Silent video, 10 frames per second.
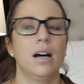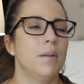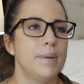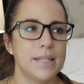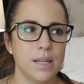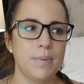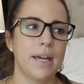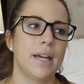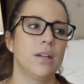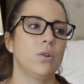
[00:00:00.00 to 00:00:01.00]
a busy
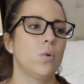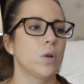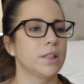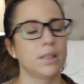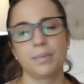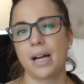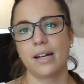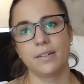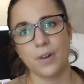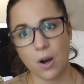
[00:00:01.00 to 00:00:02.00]
bin or some
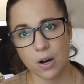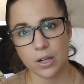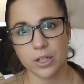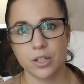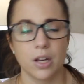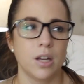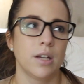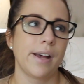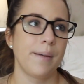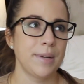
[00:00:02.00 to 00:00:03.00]
kind of art.
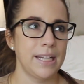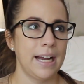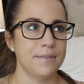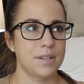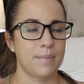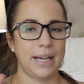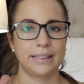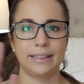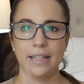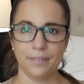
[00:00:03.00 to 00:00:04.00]
I'm going to have some
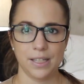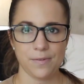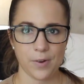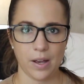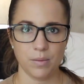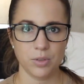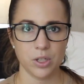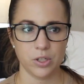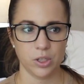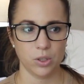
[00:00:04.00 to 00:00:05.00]
activity for him
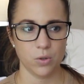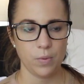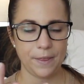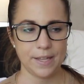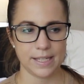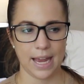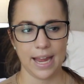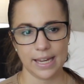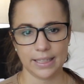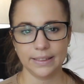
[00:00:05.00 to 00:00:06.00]
to do with his
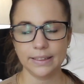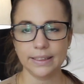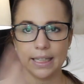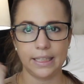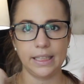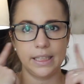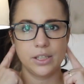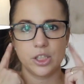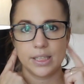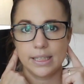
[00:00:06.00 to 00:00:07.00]
hands, and he
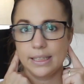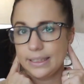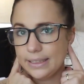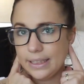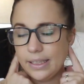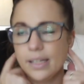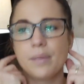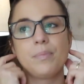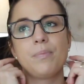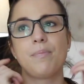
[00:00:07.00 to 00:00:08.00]
can just listen,
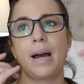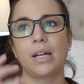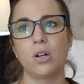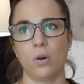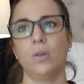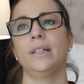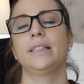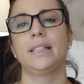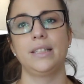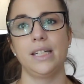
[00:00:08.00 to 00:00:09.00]
and my goal
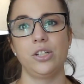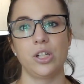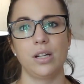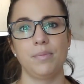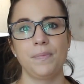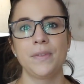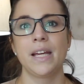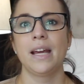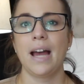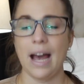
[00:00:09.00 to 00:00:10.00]
is to teach him
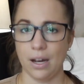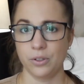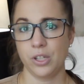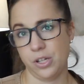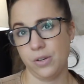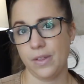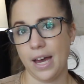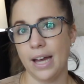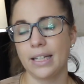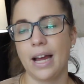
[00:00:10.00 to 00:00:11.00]
how to do
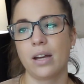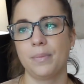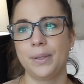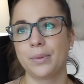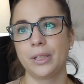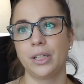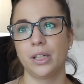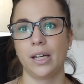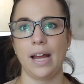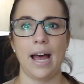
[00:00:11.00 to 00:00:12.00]
that, how to be really
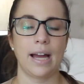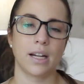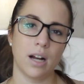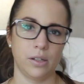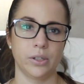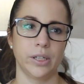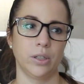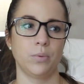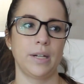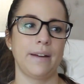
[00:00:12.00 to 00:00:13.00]
good at
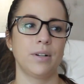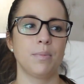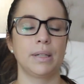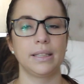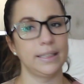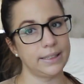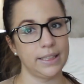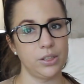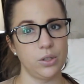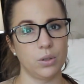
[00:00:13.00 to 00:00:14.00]
coloring or whatever, but
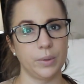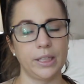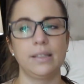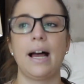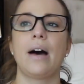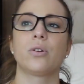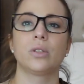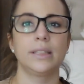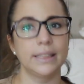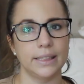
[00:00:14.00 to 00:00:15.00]
listening to a read aloud
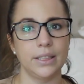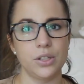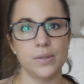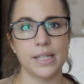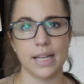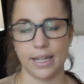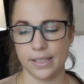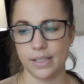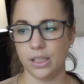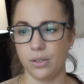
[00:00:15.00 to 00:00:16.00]
or listening to a
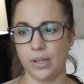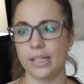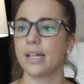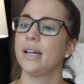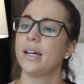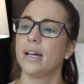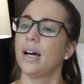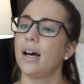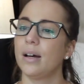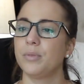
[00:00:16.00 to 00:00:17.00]
science unit,
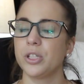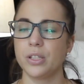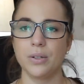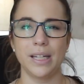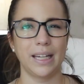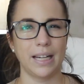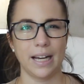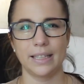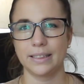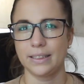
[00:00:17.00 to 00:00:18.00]
just so he can
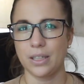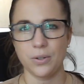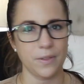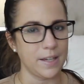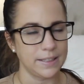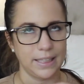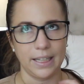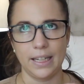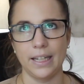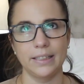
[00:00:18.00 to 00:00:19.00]
kind of soak things
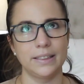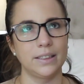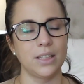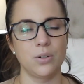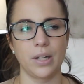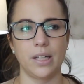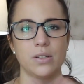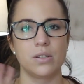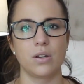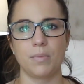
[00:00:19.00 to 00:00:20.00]
in. Kids soak
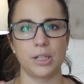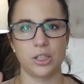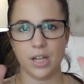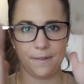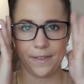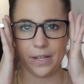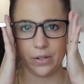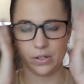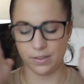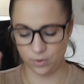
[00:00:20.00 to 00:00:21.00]
in so much stuff that you
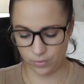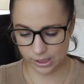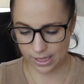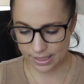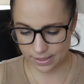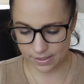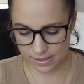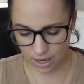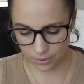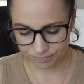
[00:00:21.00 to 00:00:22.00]
don't even realize.
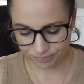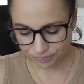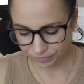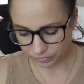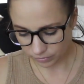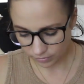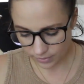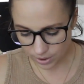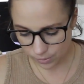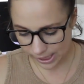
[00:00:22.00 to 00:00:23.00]
So
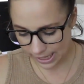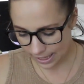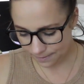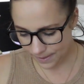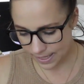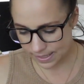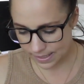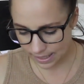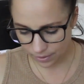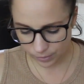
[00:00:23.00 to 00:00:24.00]
we have
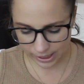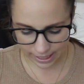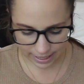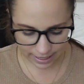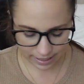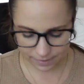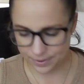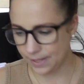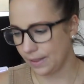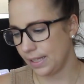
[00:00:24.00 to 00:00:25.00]
this, and we
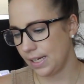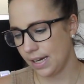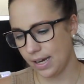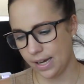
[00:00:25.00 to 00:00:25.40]
have the